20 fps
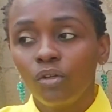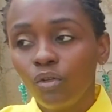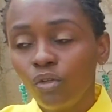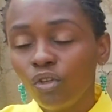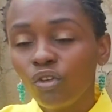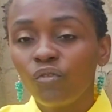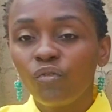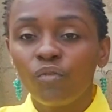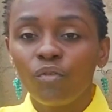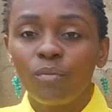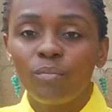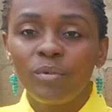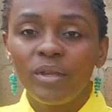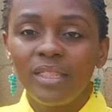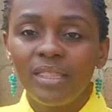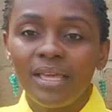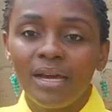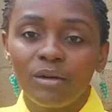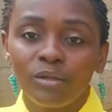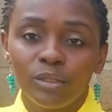not from
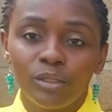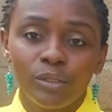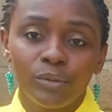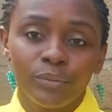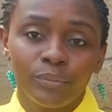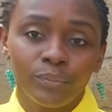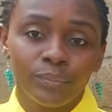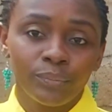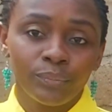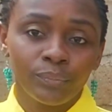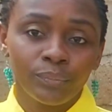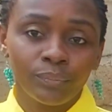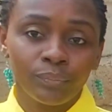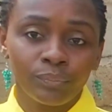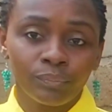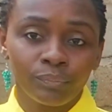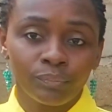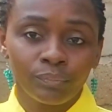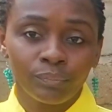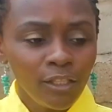without.
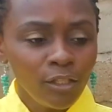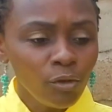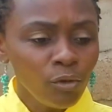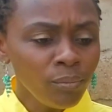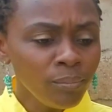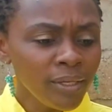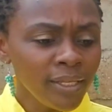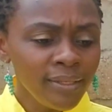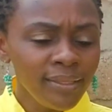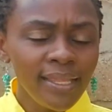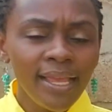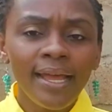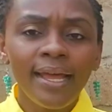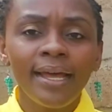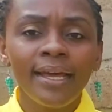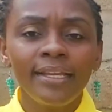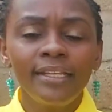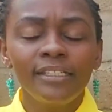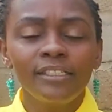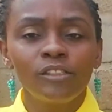The women there
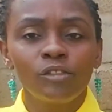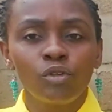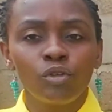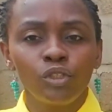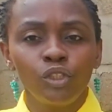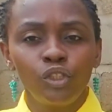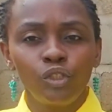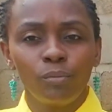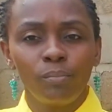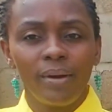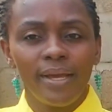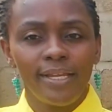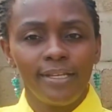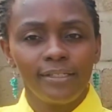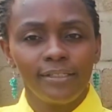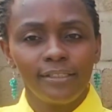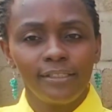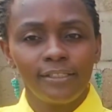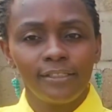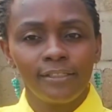are his
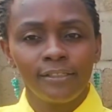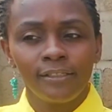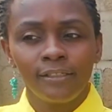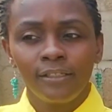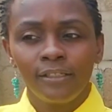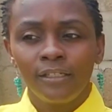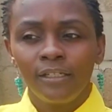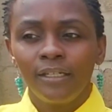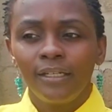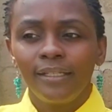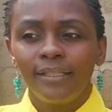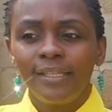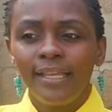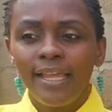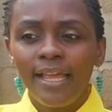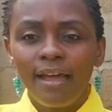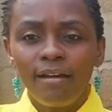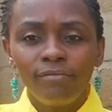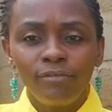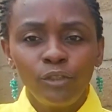concubines. They
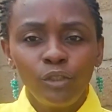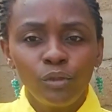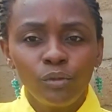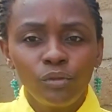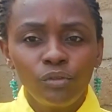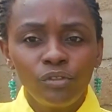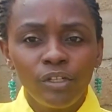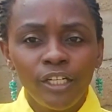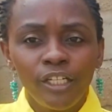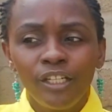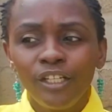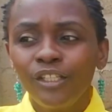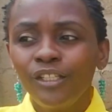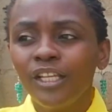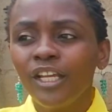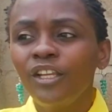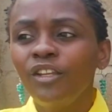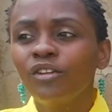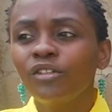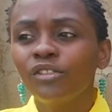have children.
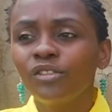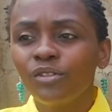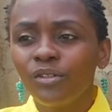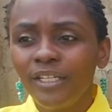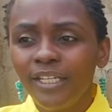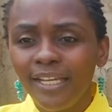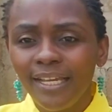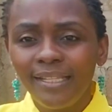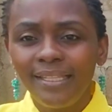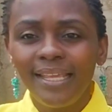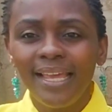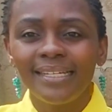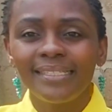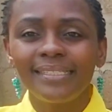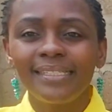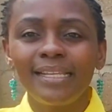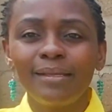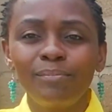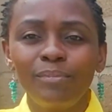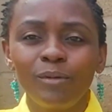Then you also hear they are
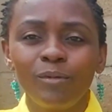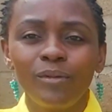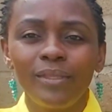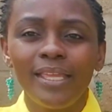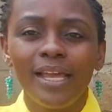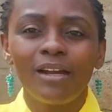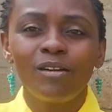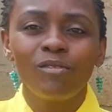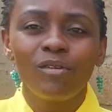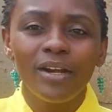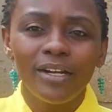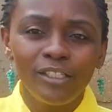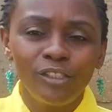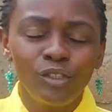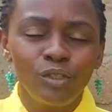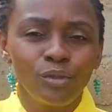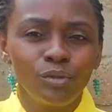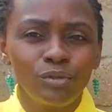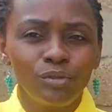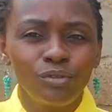sleeping with their
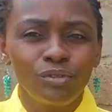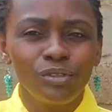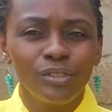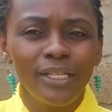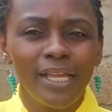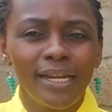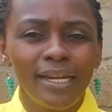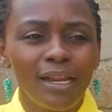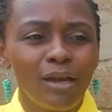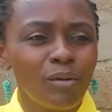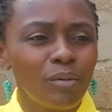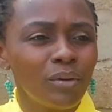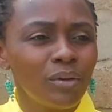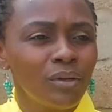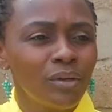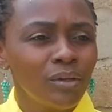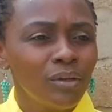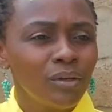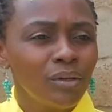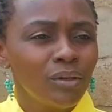grandchildren. They are now
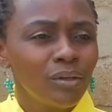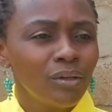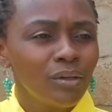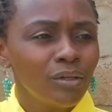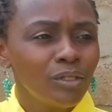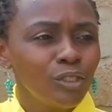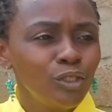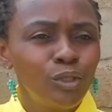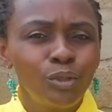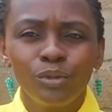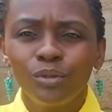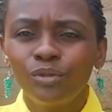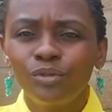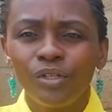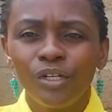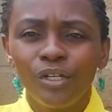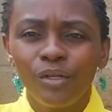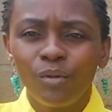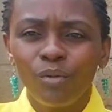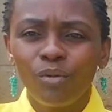
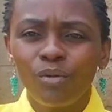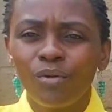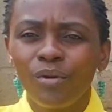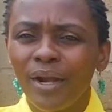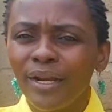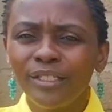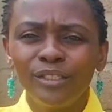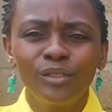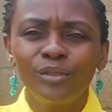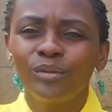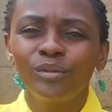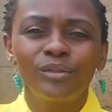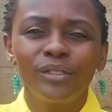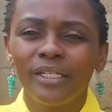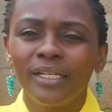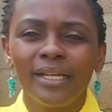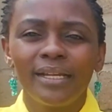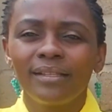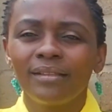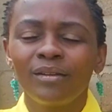children or
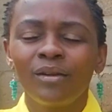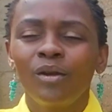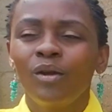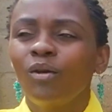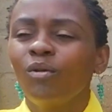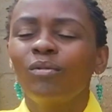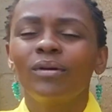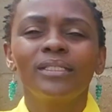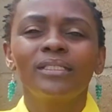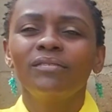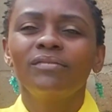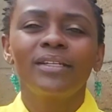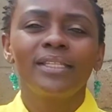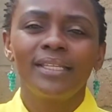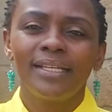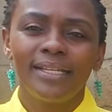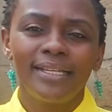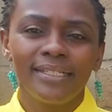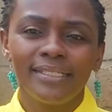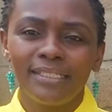grandchildren, whatever
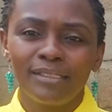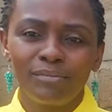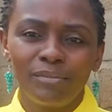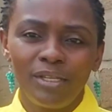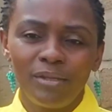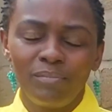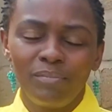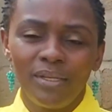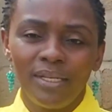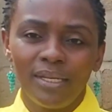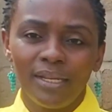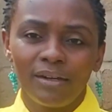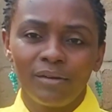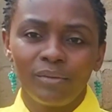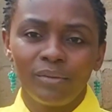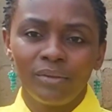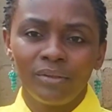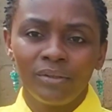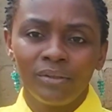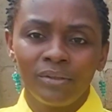the case may be now.
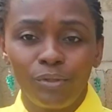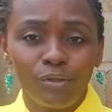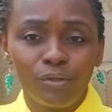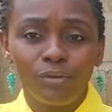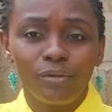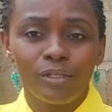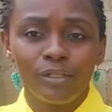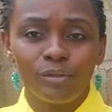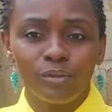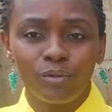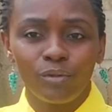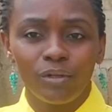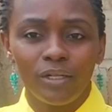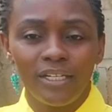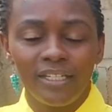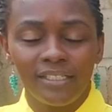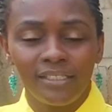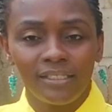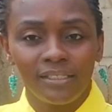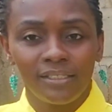You don't know what to call it,